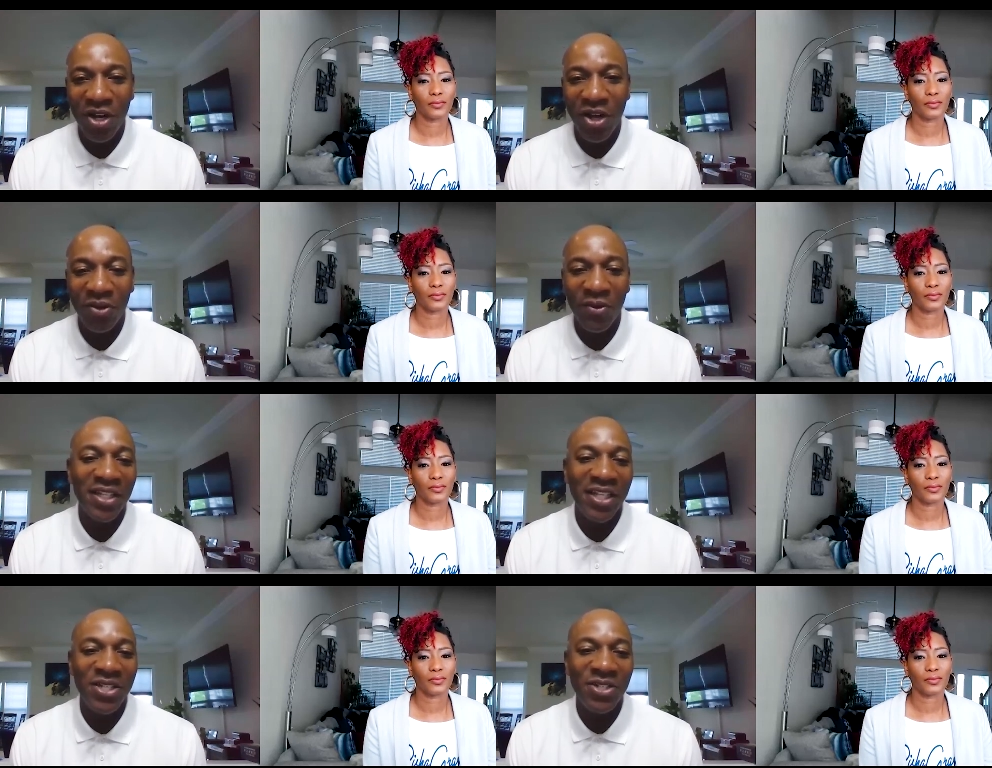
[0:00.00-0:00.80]
Speaker 1: all the great
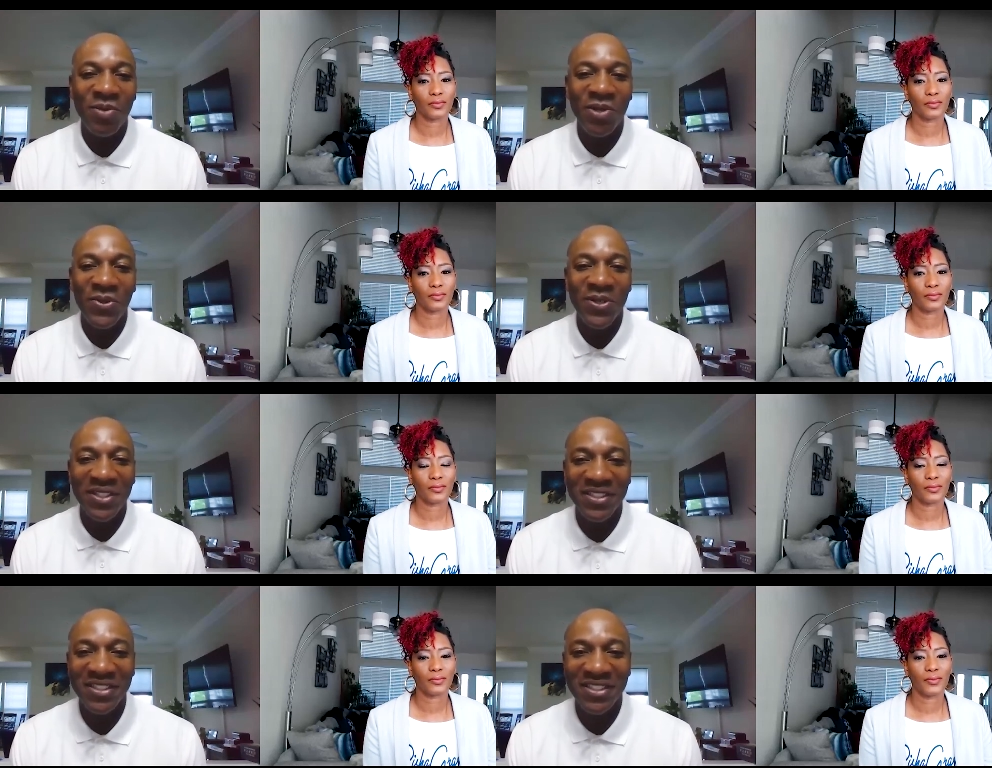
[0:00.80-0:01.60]
things that you've been doing.
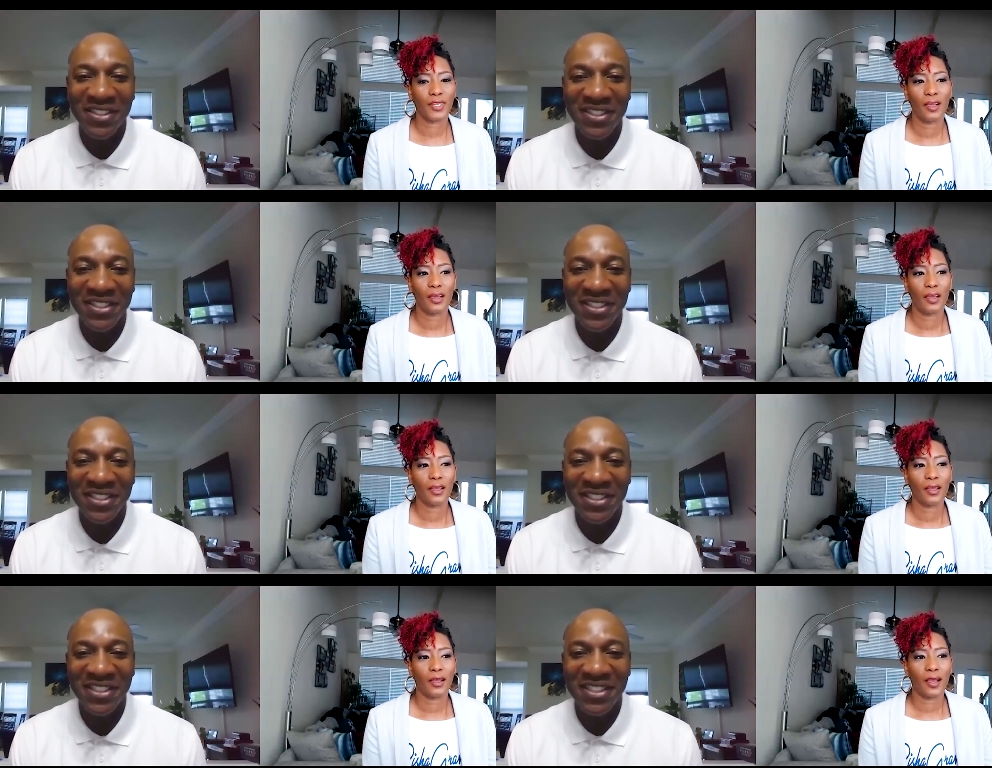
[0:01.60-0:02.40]

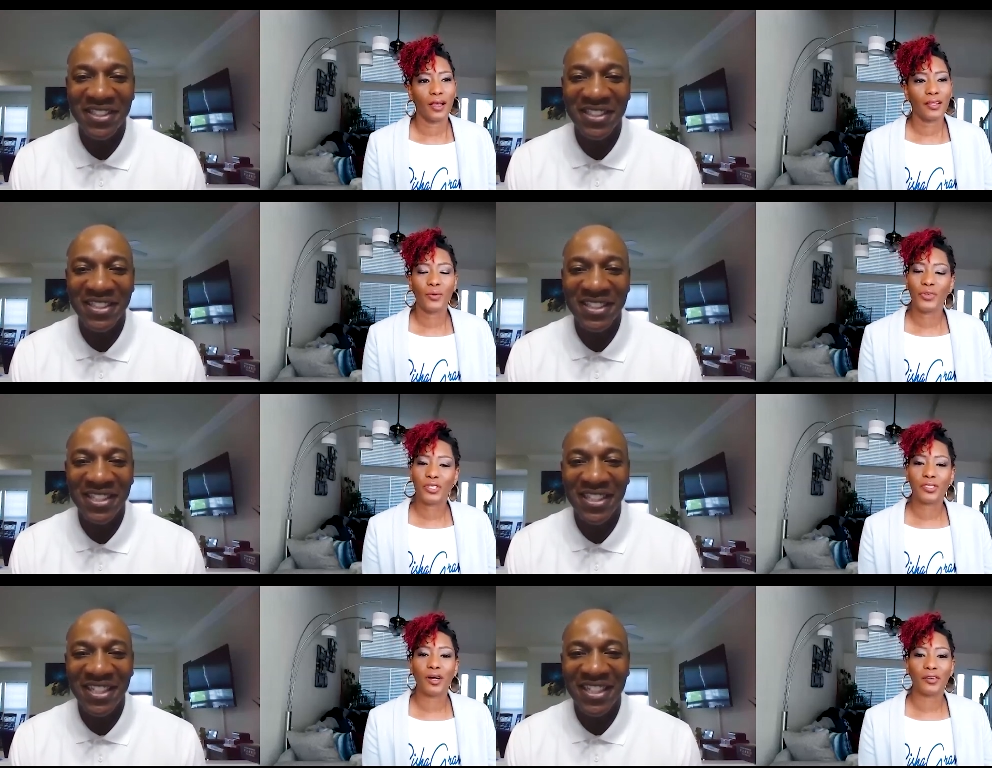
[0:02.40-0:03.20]
Speaker 2: I think we
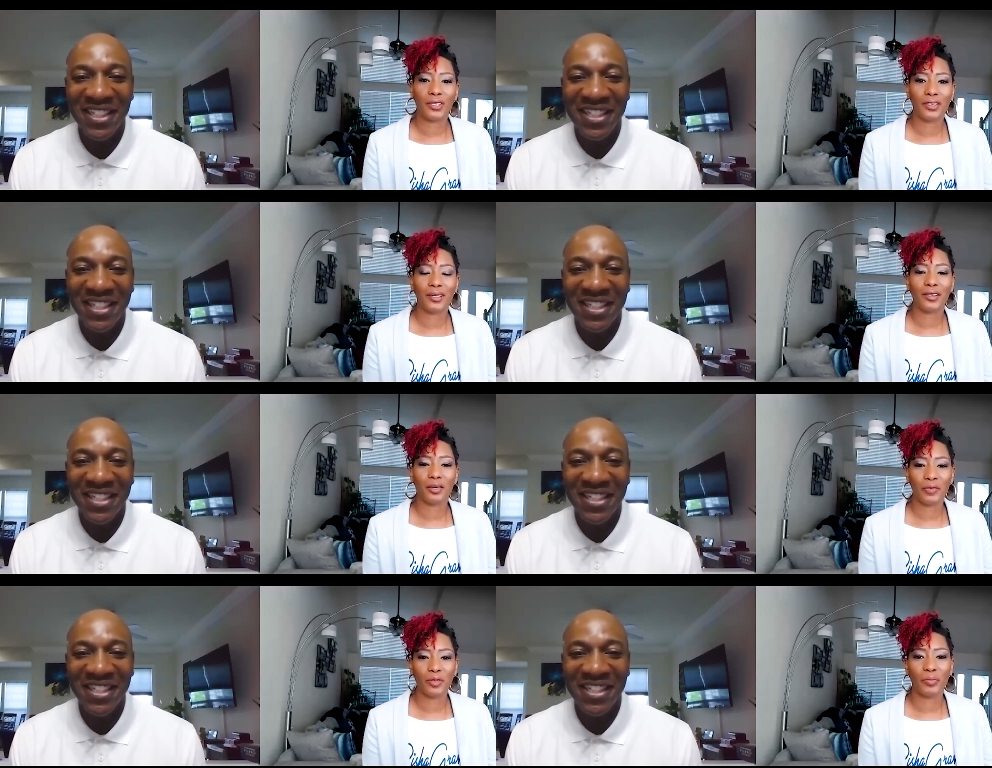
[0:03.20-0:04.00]
just all need to get
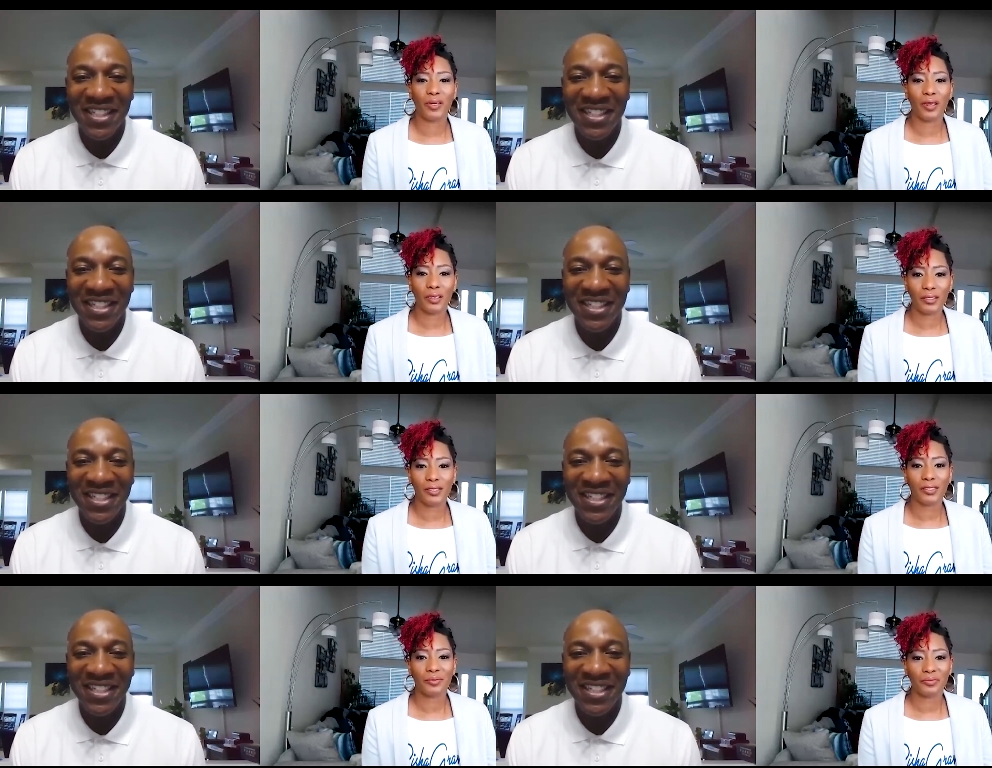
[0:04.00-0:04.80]
over the BS
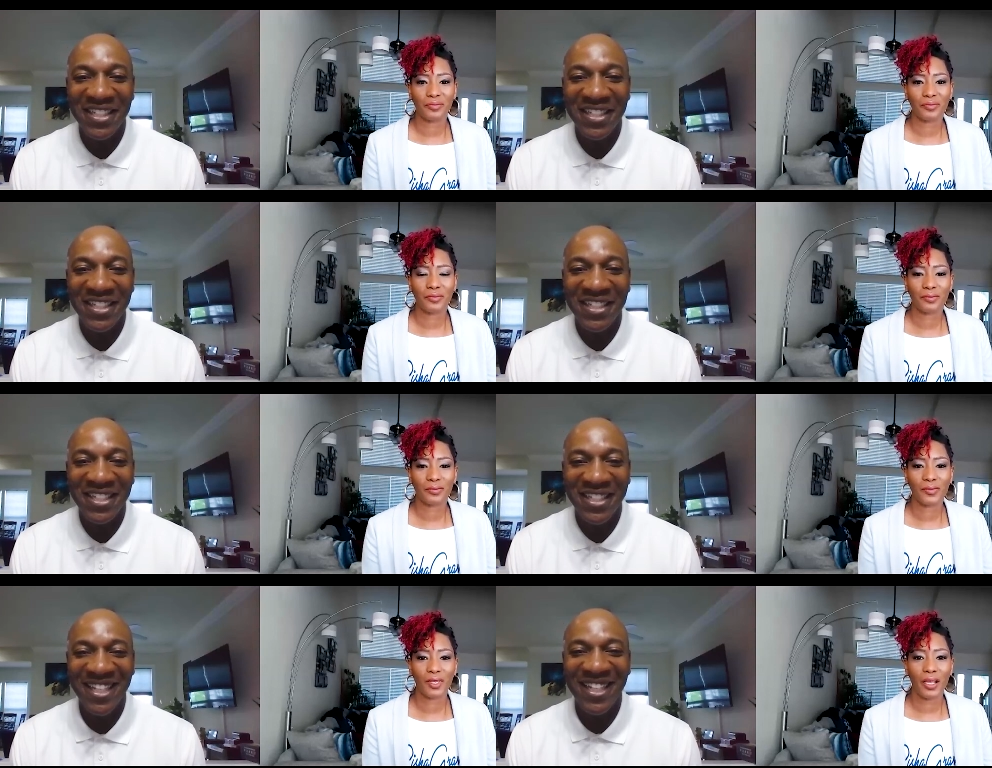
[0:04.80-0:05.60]

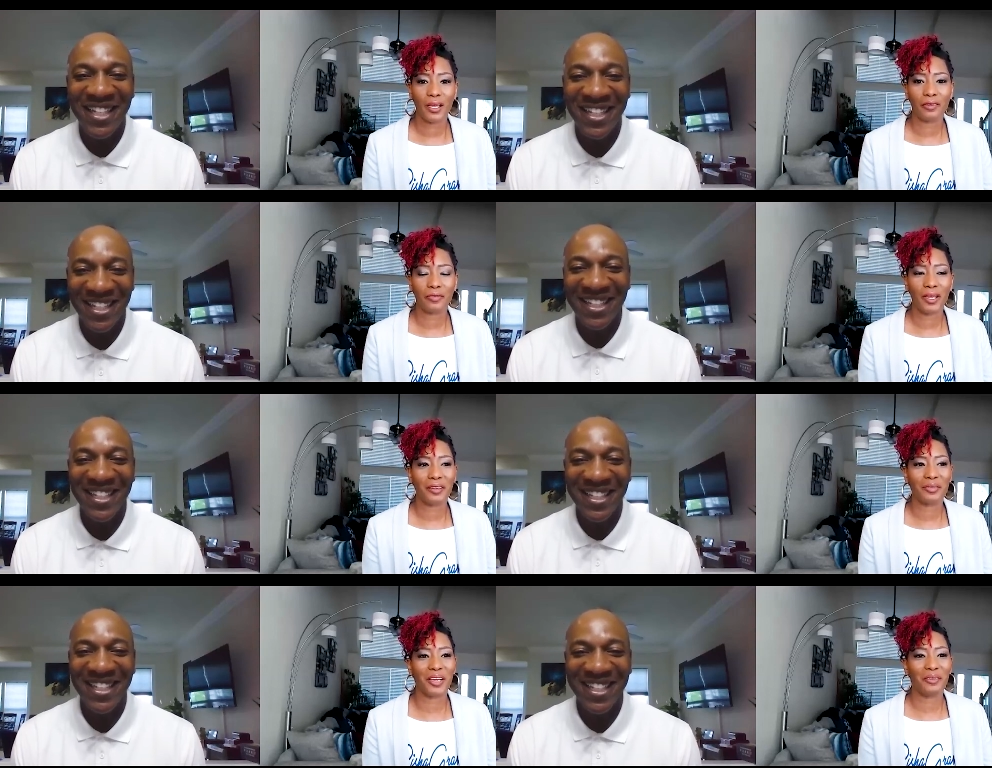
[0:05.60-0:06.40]
and,
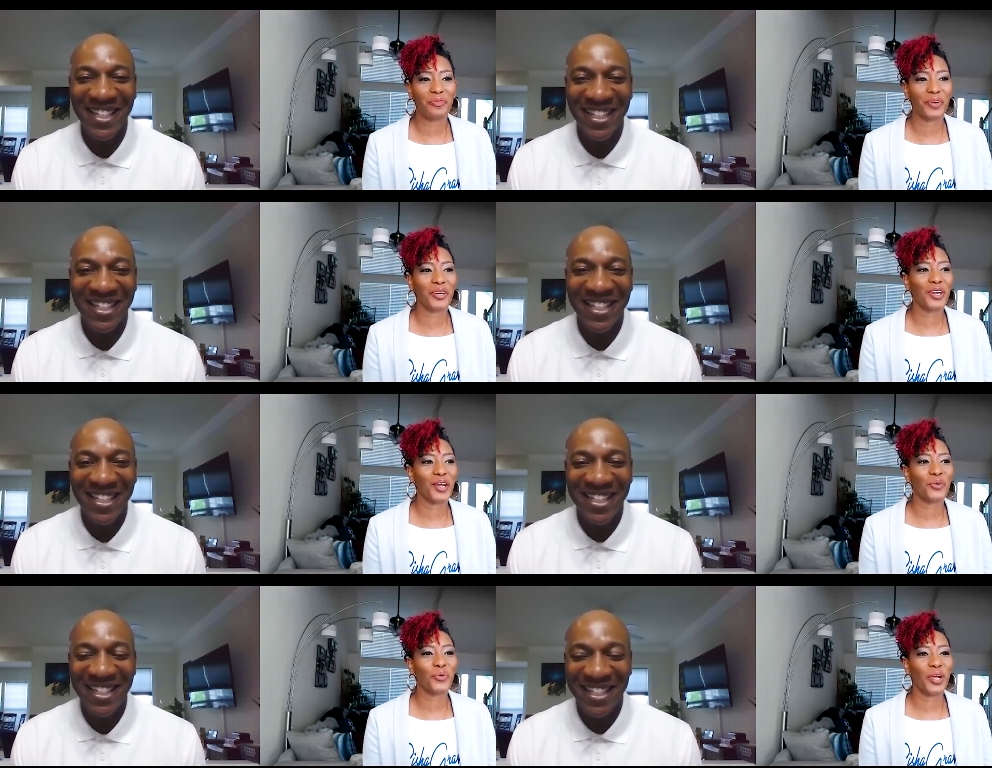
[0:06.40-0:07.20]
and, and figure
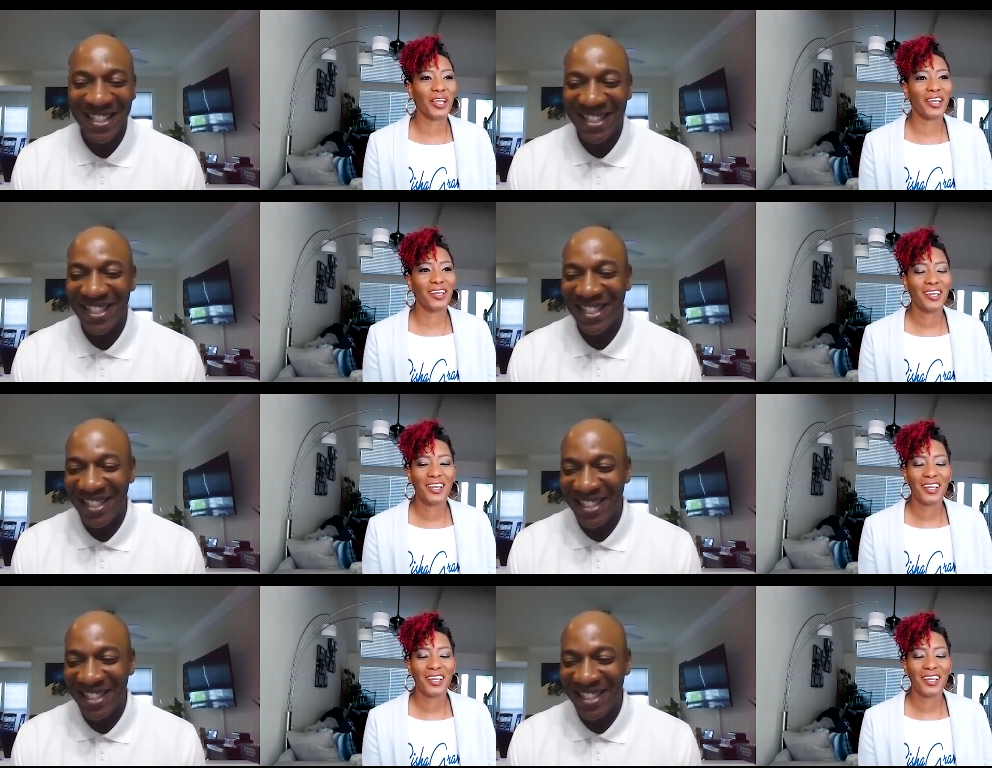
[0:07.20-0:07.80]
out a way